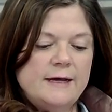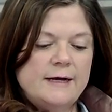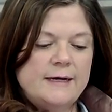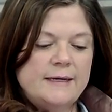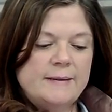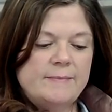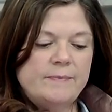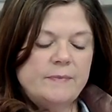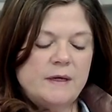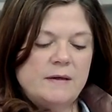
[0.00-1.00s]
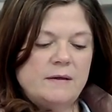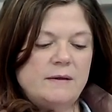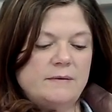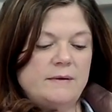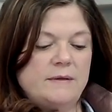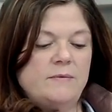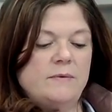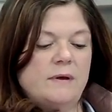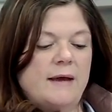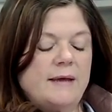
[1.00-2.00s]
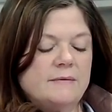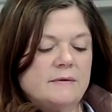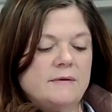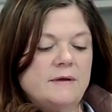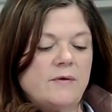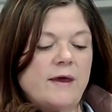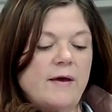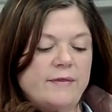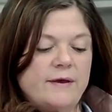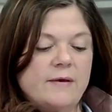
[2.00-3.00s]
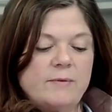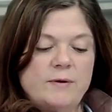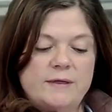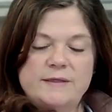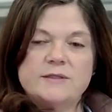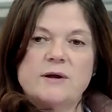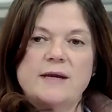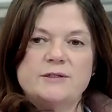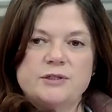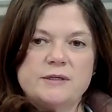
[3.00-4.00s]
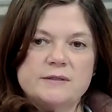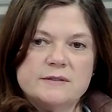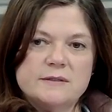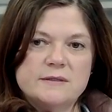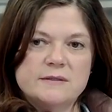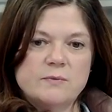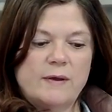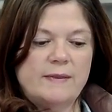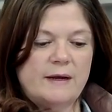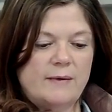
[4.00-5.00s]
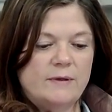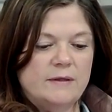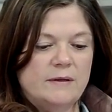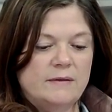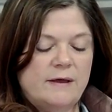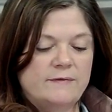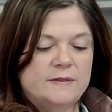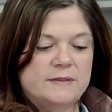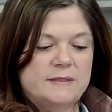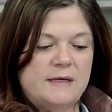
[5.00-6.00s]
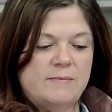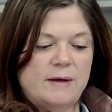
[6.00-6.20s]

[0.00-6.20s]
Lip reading: I get, you know, the healthy community strategy is one that I would love to see.